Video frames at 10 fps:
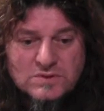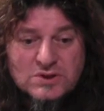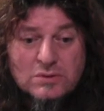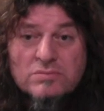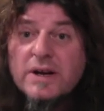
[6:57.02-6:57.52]

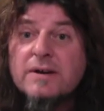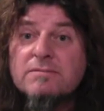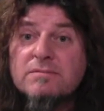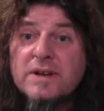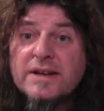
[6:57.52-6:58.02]
So yeah,
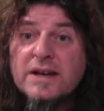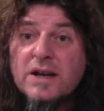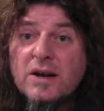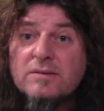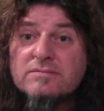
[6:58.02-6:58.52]
like it a
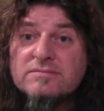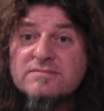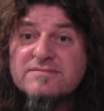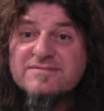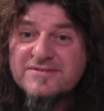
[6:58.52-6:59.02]
lot.
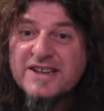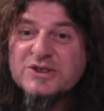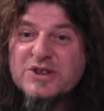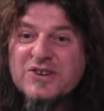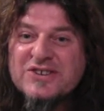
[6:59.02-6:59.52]

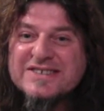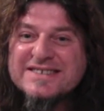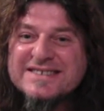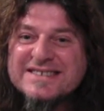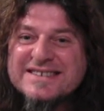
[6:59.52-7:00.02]
Thanks, Joe.
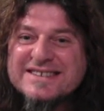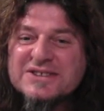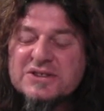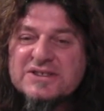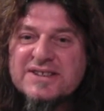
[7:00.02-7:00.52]

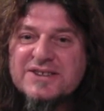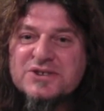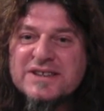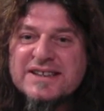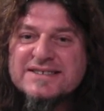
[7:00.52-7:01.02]
This is
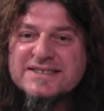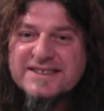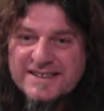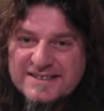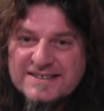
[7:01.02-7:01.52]
Nigel Carter
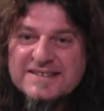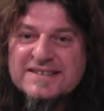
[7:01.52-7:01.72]
saying